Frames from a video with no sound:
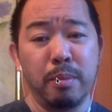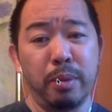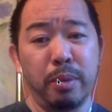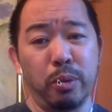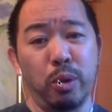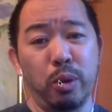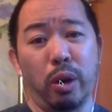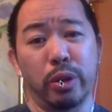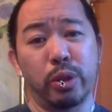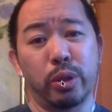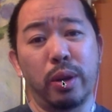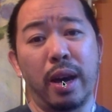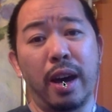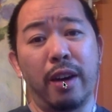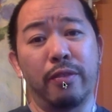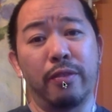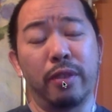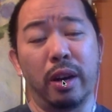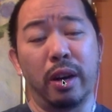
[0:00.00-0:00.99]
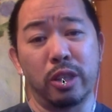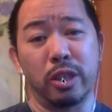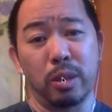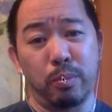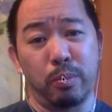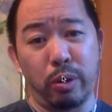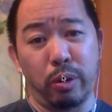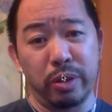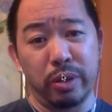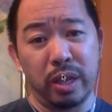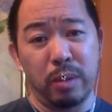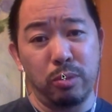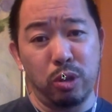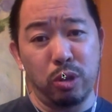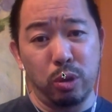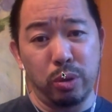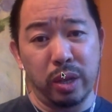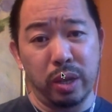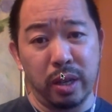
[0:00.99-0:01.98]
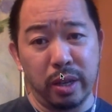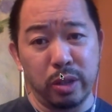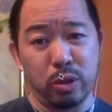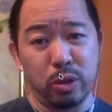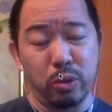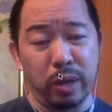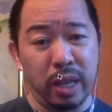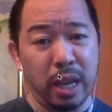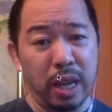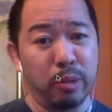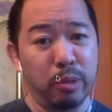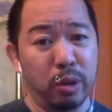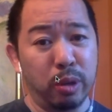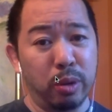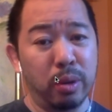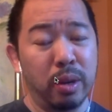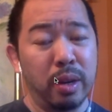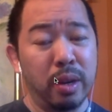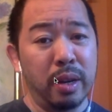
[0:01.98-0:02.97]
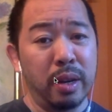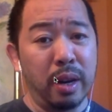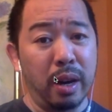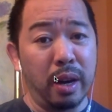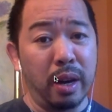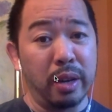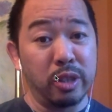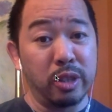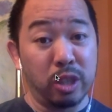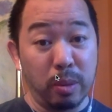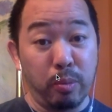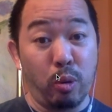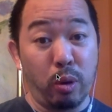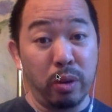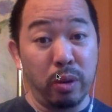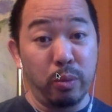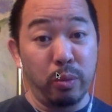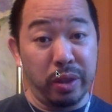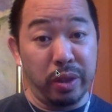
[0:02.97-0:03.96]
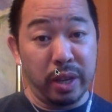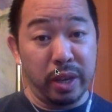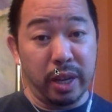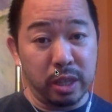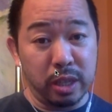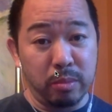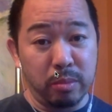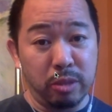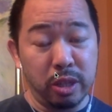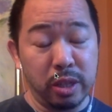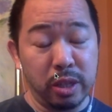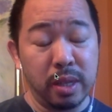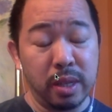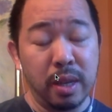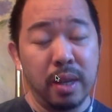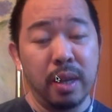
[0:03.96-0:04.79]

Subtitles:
but we also have support teams using us to enable support with customers.